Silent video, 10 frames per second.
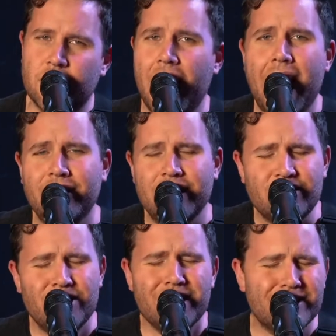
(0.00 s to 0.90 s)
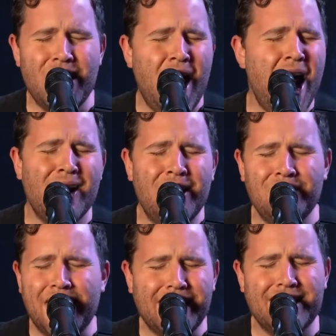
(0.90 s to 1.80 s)
God, let your
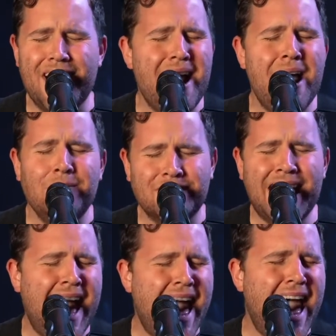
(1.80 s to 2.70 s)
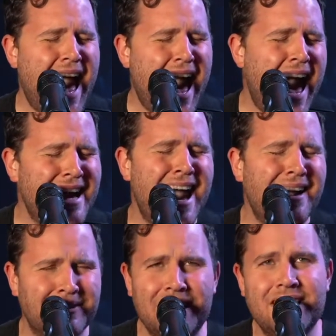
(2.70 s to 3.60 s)
glory come
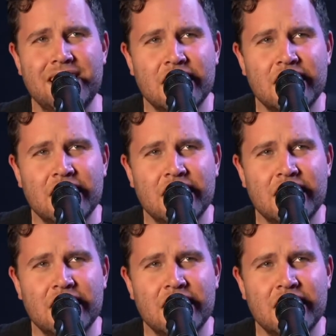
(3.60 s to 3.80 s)
down.